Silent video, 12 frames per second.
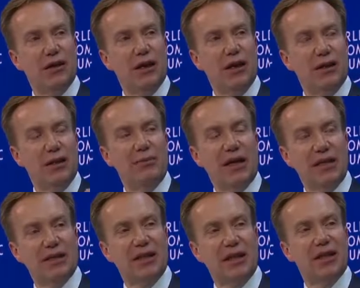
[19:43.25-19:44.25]
the
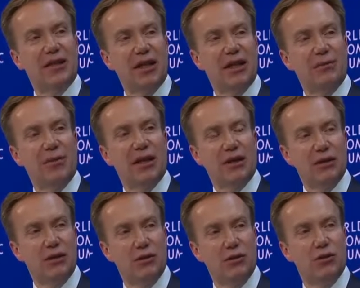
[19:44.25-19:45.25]
Pakistani
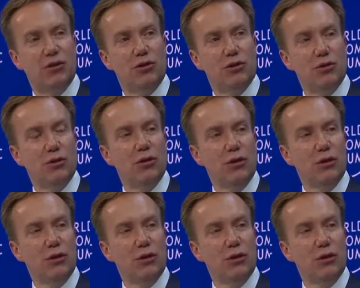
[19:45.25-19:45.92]
Taliban used to